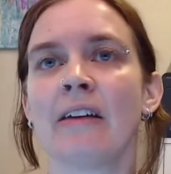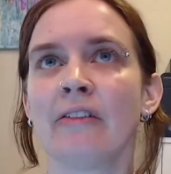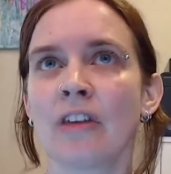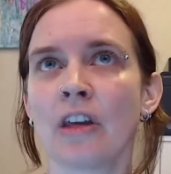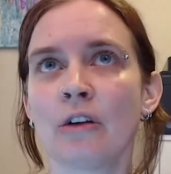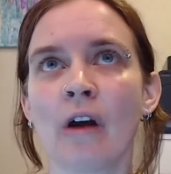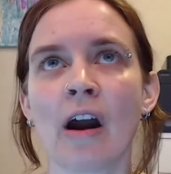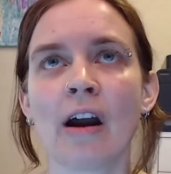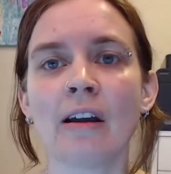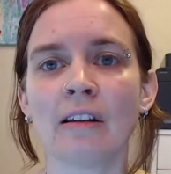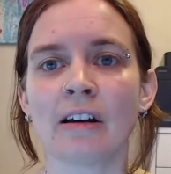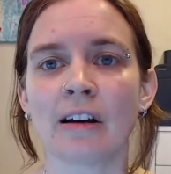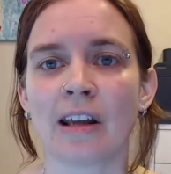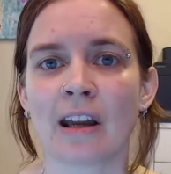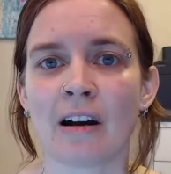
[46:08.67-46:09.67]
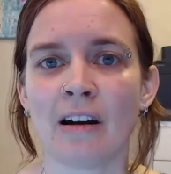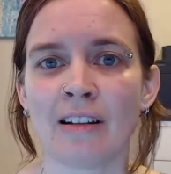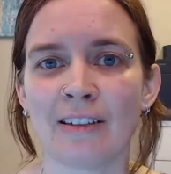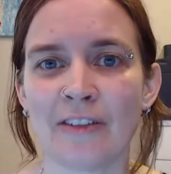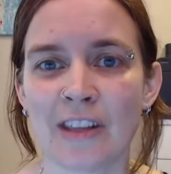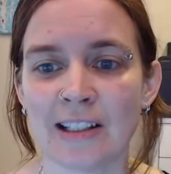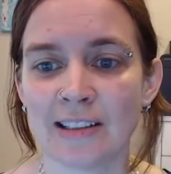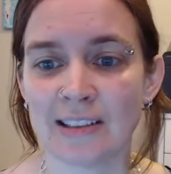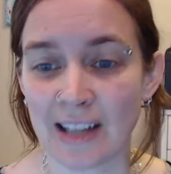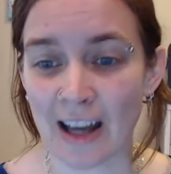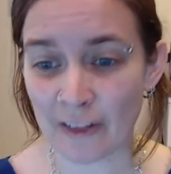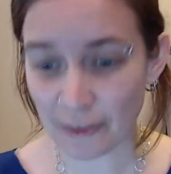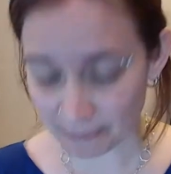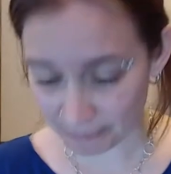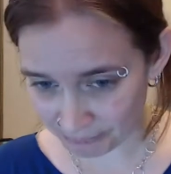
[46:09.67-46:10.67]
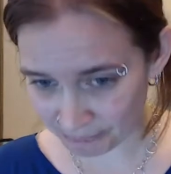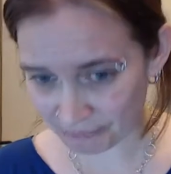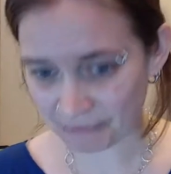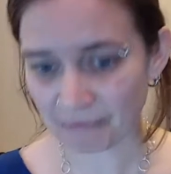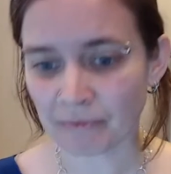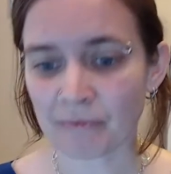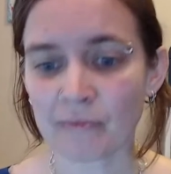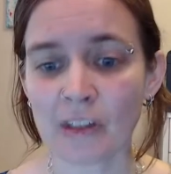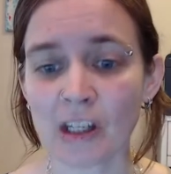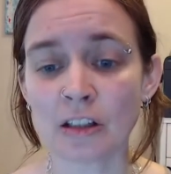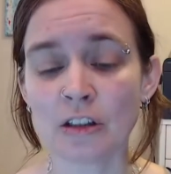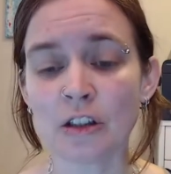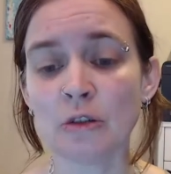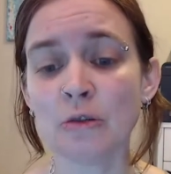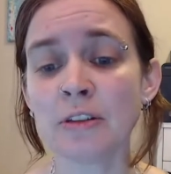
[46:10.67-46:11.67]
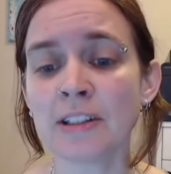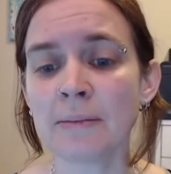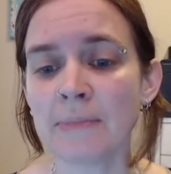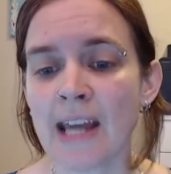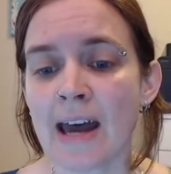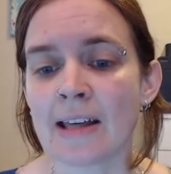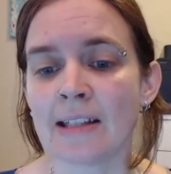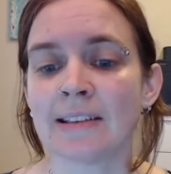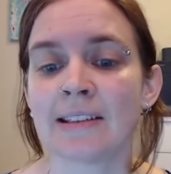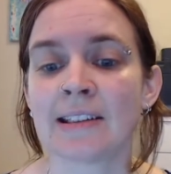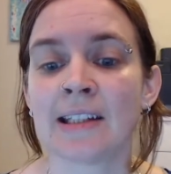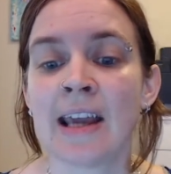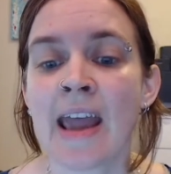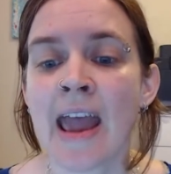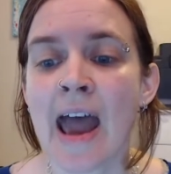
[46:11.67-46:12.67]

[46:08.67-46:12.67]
if you are learning all of this stuff, do some tests.